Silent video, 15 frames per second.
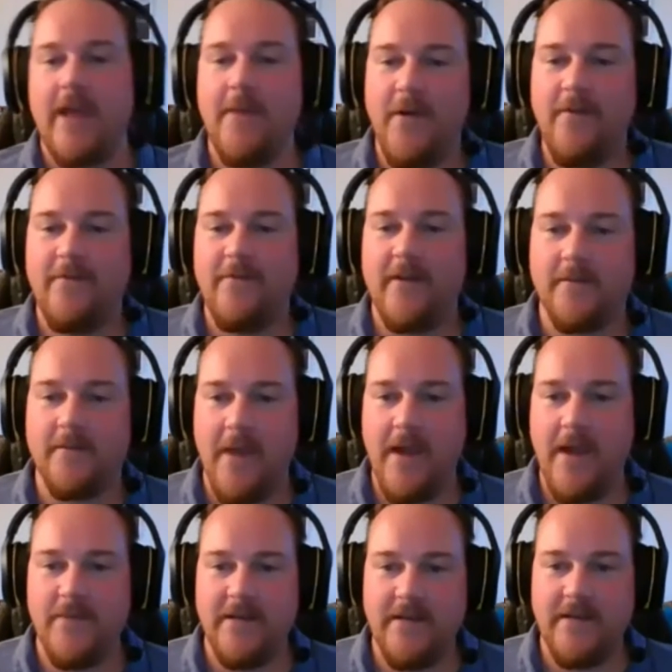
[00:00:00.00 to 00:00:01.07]
perfect.
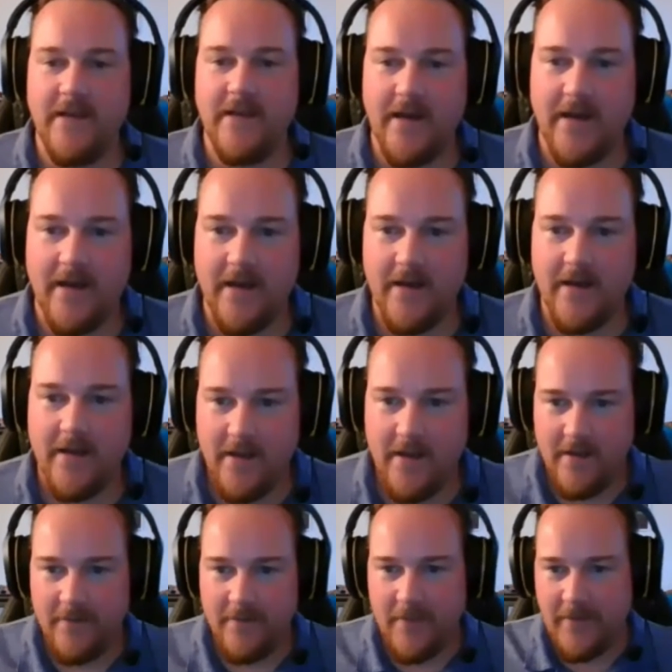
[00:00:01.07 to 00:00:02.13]
Maybe a
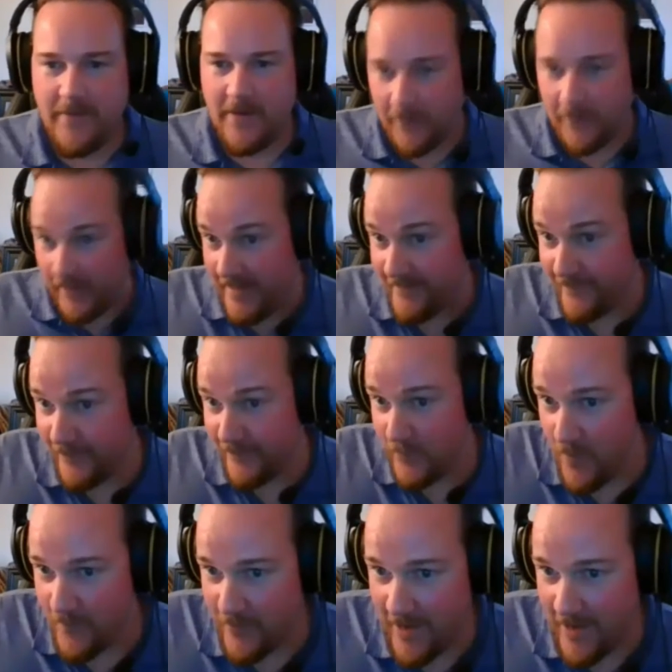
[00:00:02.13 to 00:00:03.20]
plane flew
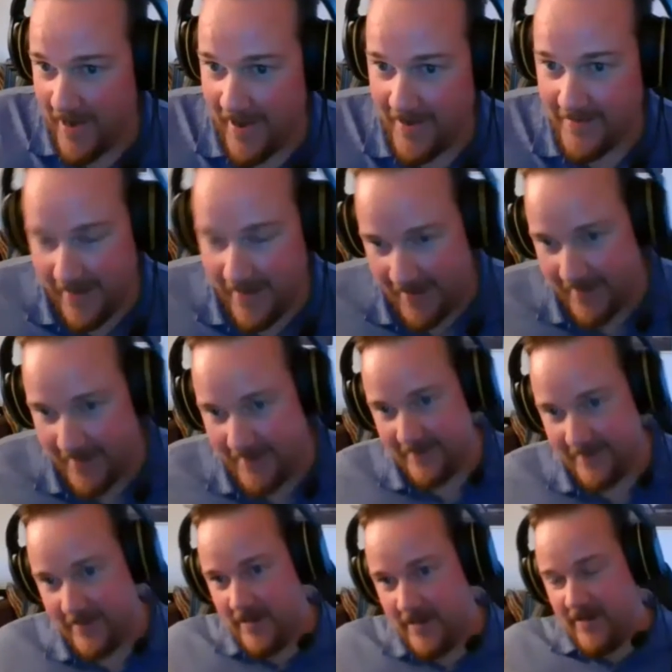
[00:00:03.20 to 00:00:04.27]
overhead
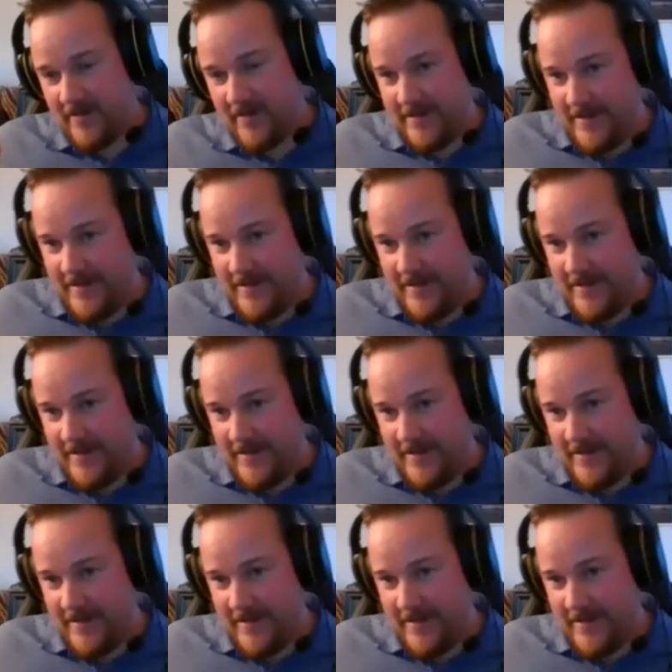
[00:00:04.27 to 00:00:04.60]
and the